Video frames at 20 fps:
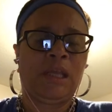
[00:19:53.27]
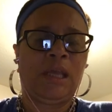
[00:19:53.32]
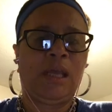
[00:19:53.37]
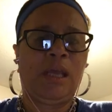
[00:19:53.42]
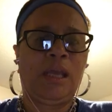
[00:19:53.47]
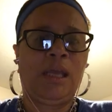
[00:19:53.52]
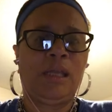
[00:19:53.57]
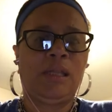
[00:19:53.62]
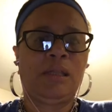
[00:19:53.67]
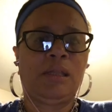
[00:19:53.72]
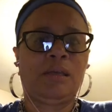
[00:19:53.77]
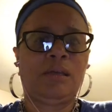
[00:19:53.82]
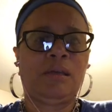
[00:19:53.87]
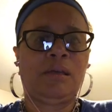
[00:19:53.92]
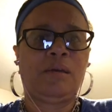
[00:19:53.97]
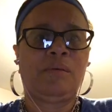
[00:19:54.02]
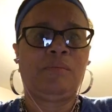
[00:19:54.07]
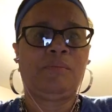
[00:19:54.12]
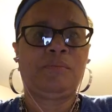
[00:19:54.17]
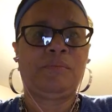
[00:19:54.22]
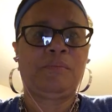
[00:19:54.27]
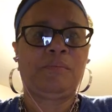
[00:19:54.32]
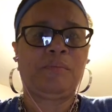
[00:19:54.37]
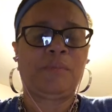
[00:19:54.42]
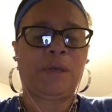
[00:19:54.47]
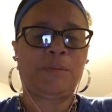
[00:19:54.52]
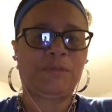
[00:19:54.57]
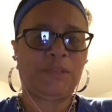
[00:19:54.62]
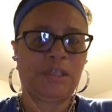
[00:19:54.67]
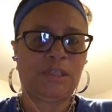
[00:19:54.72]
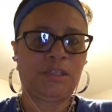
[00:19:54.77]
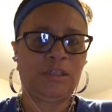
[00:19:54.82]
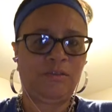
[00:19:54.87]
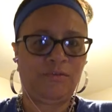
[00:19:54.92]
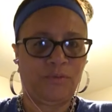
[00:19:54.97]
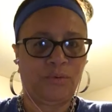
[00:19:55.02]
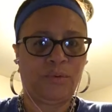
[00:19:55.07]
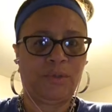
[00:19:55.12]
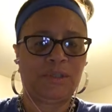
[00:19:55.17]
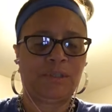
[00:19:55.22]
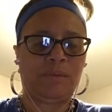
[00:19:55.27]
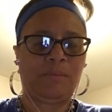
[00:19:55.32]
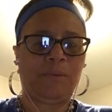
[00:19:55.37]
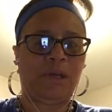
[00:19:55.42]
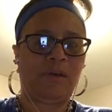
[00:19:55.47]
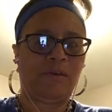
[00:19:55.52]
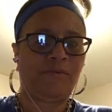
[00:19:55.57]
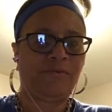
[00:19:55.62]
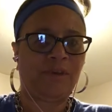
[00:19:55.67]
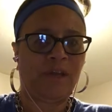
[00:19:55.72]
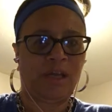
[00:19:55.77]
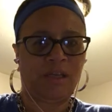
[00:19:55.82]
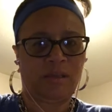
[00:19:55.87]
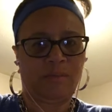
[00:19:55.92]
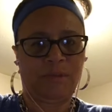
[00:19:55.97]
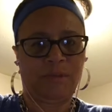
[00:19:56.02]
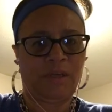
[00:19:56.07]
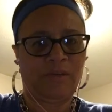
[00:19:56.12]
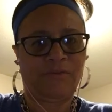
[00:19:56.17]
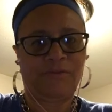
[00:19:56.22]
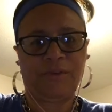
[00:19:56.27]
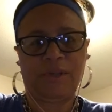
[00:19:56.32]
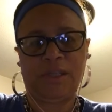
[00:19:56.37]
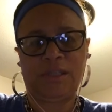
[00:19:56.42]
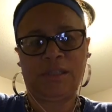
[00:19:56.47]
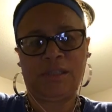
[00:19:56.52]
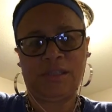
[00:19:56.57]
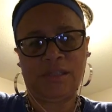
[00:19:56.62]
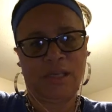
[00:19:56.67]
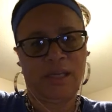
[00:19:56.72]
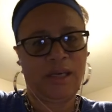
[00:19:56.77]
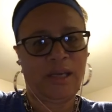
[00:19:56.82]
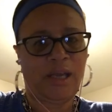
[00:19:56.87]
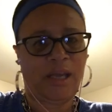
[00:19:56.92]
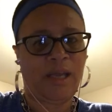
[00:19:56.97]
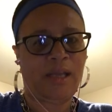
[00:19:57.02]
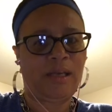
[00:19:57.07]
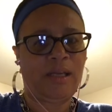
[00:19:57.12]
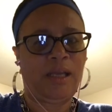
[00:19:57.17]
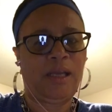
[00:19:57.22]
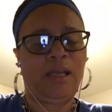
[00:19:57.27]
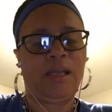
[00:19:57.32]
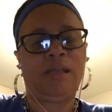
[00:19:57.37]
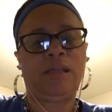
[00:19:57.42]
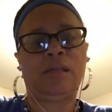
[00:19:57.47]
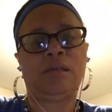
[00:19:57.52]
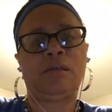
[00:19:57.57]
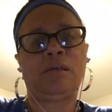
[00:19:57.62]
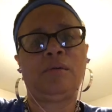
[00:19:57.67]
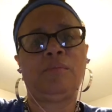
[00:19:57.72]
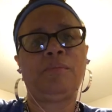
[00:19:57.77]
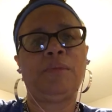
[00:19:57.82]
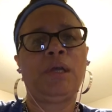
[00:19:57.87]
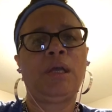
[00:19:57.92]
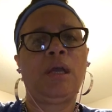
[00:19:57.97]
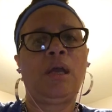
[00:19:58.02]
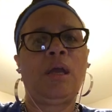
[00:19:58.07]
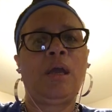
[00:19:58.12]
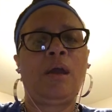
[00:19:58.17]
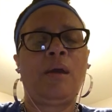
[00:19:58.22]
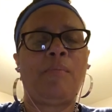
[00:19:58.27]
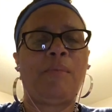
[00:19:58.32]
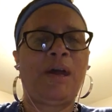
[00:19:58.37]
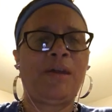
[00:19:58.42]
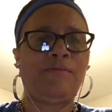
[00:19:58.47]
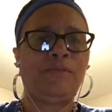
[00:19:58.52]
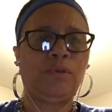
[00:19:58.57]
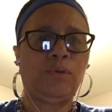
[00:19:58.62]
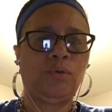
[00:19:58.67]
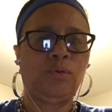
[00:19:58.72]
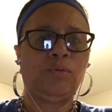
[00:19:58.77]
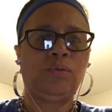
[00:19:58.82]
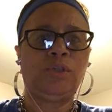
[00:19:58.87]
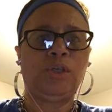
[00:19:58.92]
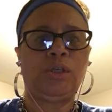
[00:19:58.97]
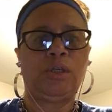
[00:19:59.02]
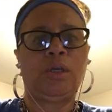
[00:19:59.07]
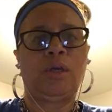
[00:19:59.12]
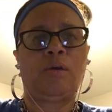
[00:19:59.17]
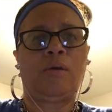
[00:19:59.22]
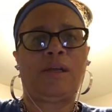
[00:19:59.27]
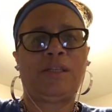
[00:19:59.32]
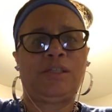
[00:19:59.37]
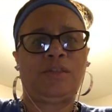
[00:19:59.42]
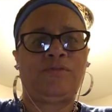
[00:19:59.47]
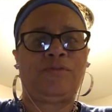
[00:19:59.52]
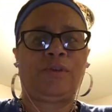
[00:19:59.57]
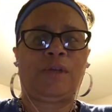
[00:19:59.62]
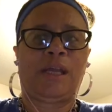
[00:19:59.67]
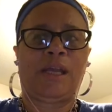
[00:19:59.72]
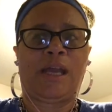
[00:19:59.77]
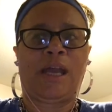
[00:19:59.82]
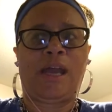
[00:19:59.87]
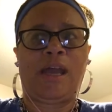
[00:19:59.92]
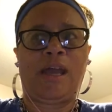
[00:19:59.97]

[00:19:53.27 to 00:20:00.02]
and I'm 64 as a matter of fact. I'm not afraid to say that. And my views. You know, I just feel like I